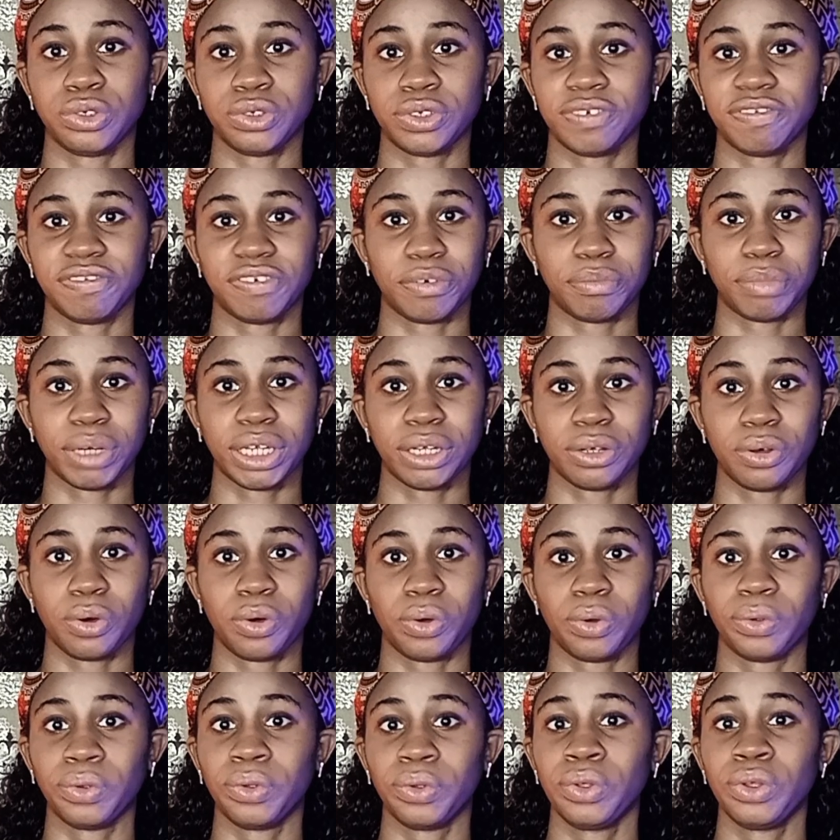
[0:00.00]
uniform and
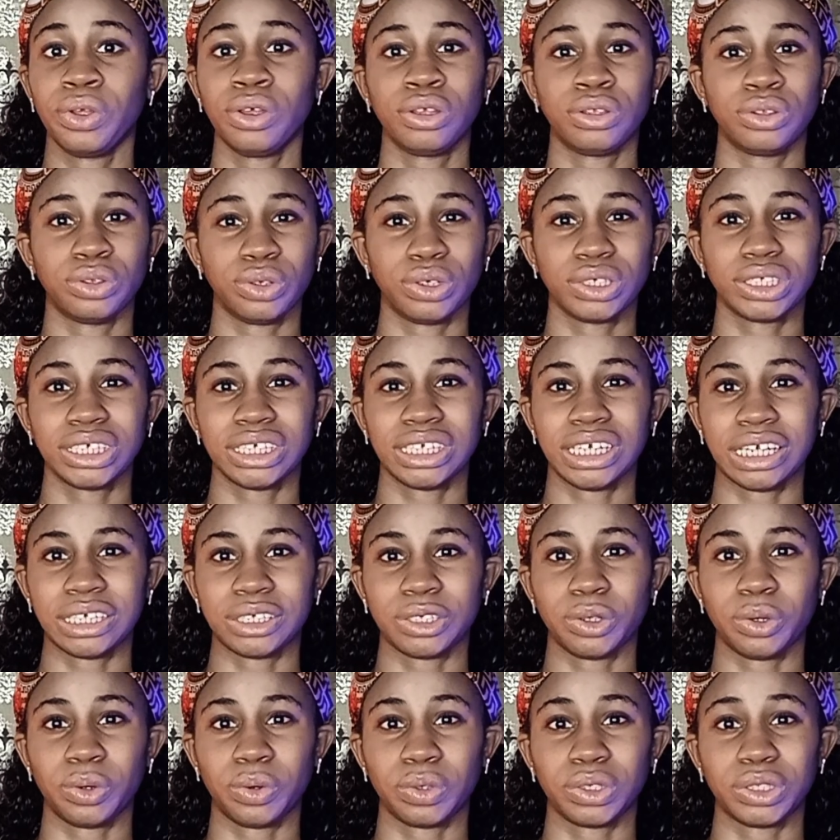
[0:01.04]
all. Nothing
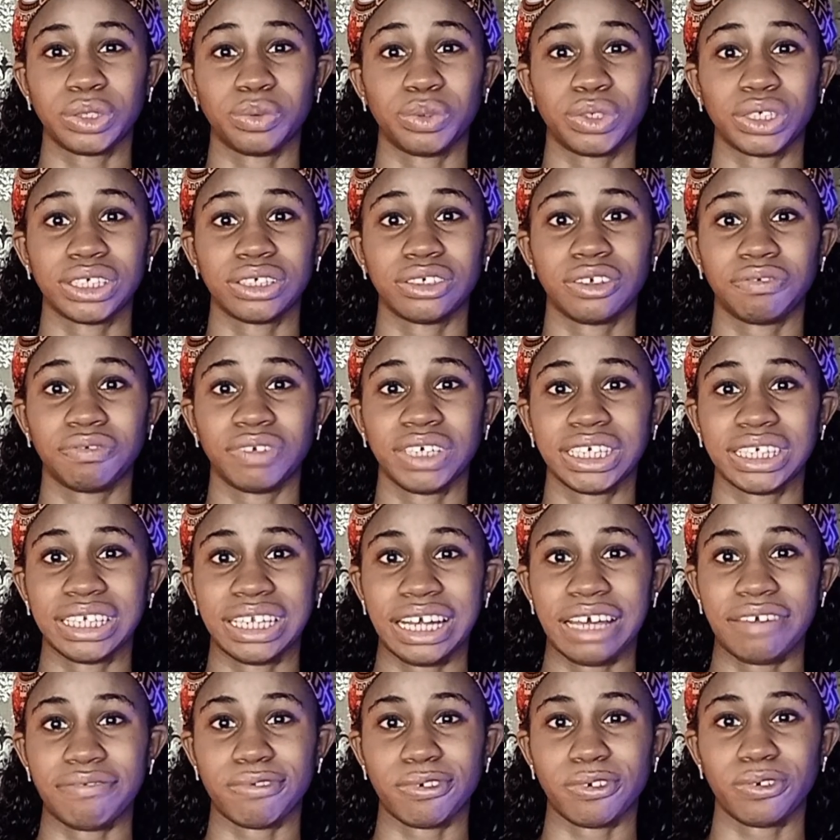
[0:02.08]
at all. It was surface
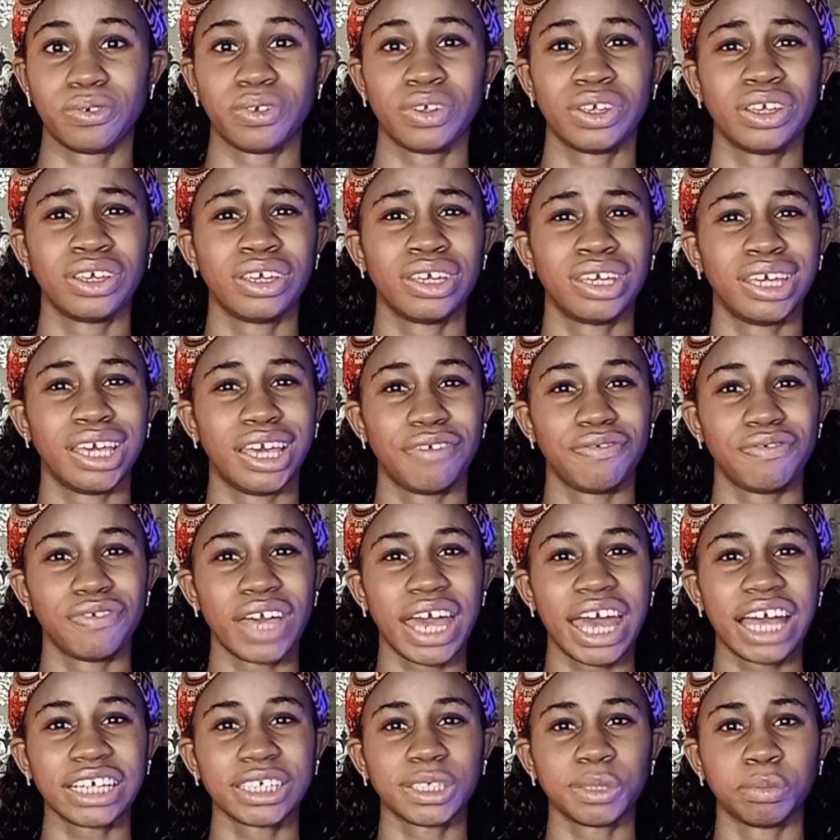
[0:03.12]
level. If you
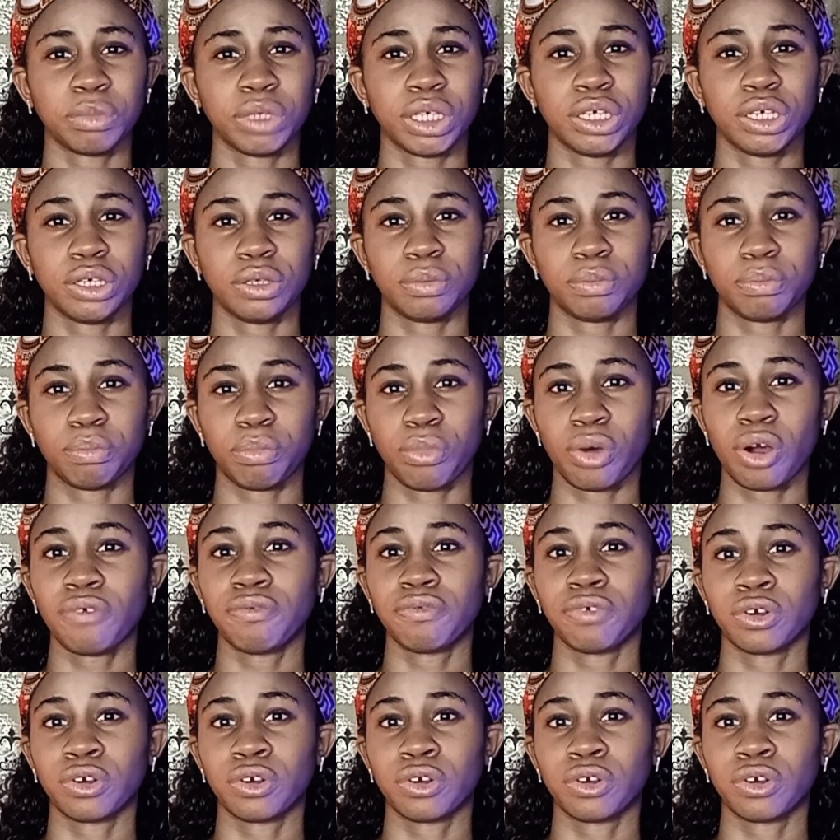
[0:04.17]
ask me, more